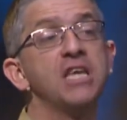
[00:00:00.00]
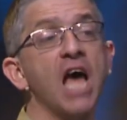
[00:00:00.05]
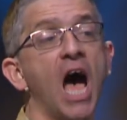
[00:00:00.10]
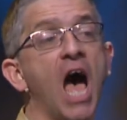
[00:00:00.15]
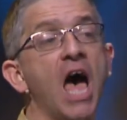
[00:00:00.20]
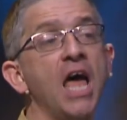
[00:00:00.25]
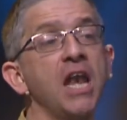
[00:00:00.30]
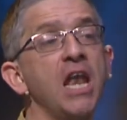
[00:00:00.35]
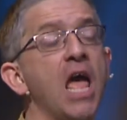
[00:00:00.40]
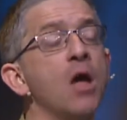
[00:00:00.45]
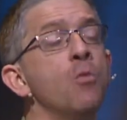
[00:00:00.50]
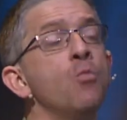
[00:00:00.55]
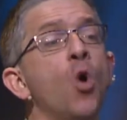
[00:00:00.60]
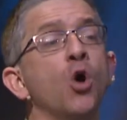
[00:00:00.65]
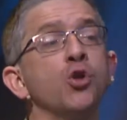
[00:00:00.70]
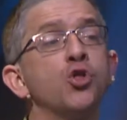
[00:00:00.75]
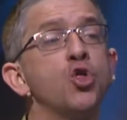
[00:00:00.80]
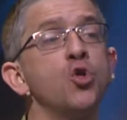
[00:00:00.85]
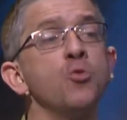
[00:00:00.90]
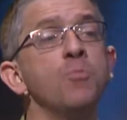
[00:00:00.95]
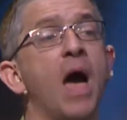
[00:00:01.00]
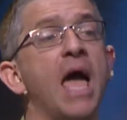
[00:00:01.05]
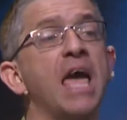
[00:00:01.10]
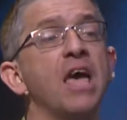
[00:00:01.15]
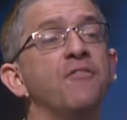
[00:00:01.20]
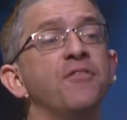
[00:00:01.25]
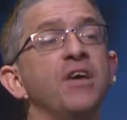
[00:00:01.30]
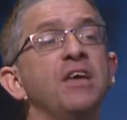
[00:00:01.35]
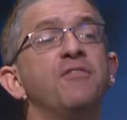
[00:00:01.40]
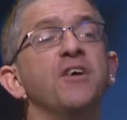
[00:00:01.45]
done and what you may
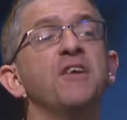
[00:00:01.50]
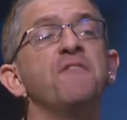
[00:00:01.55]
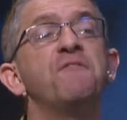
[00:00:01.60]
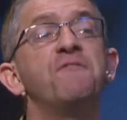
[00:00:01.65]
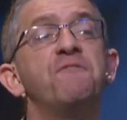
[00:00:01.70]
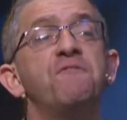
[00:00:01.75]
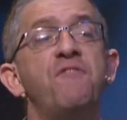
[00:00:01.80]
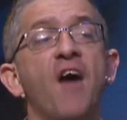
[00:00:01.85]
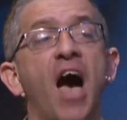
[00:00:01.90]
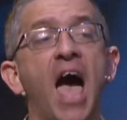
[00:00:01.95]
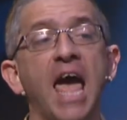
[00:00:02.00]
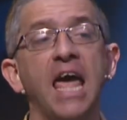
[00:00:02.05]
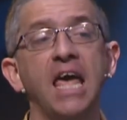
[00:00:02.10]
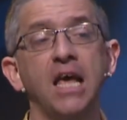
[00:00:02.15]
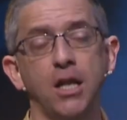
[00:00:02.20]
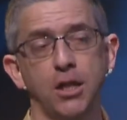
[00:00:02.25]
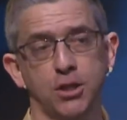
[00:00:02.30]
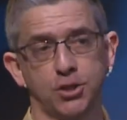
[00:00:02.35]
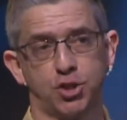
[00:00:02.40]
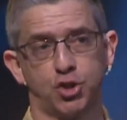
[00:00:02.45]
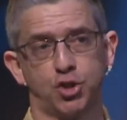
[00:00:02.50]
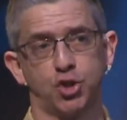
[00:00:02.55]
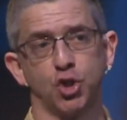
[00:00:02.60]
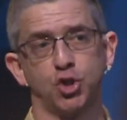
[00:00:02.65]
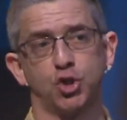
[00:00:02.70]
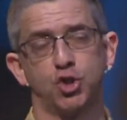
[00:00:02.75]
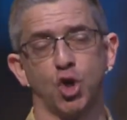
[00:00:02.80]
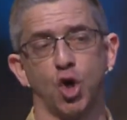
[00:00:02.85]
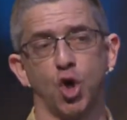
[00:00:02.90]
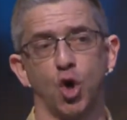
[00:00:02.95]
have even failed to
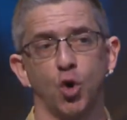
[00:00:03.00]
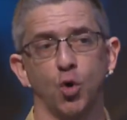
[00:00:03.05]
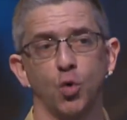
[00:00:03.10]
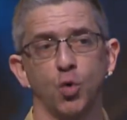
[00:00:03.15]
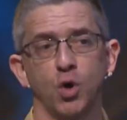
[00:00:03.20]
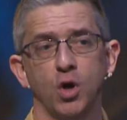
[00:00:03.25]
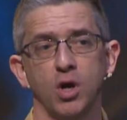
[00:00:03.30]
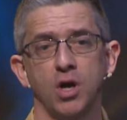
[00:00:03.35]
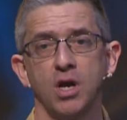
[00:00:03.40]
do